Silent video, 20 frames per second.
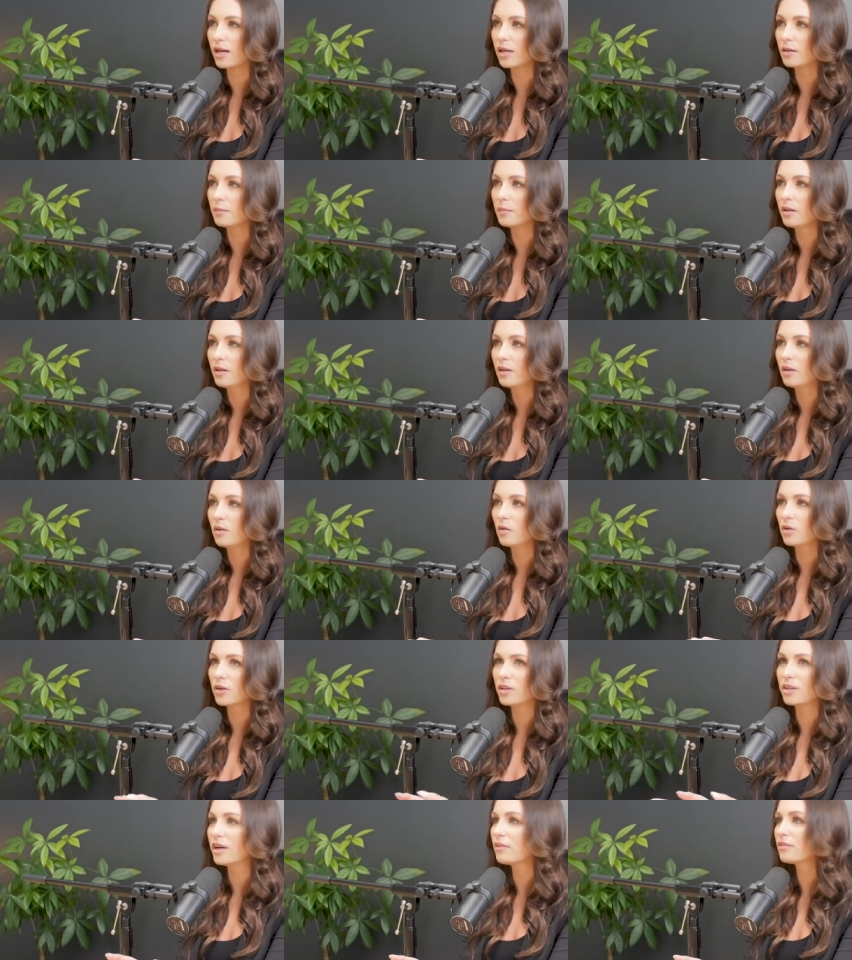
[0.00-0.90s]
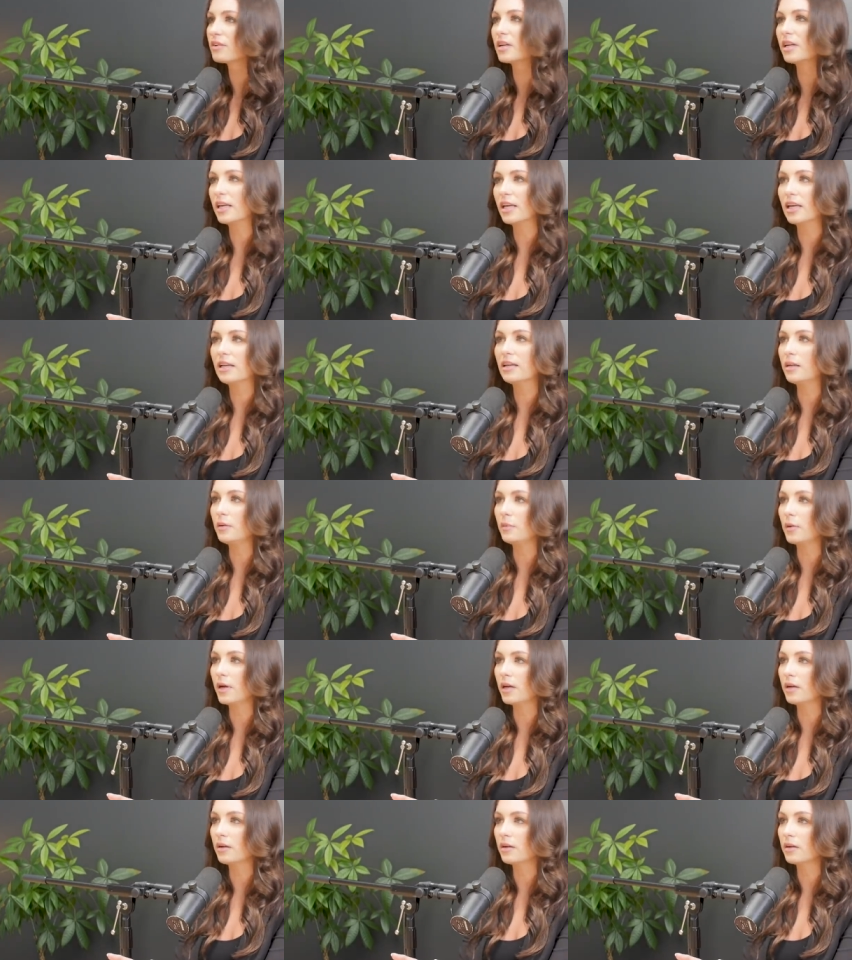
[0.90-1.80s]
time, or you're never going to get
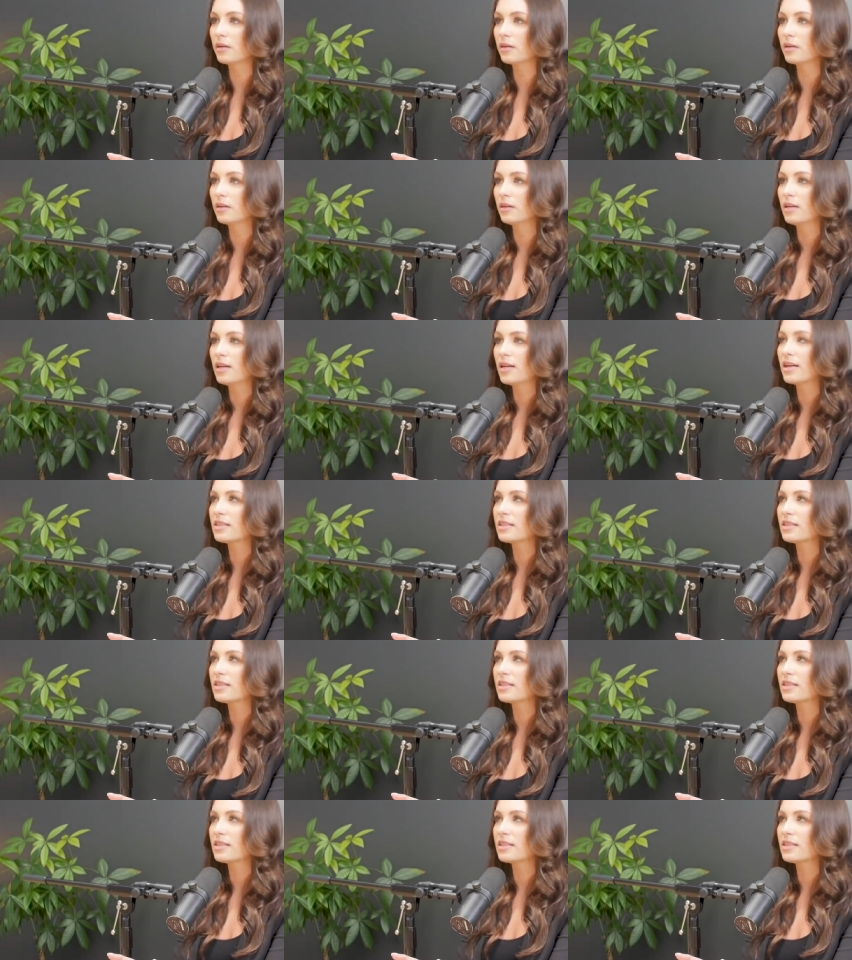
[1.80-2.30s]
anywhere.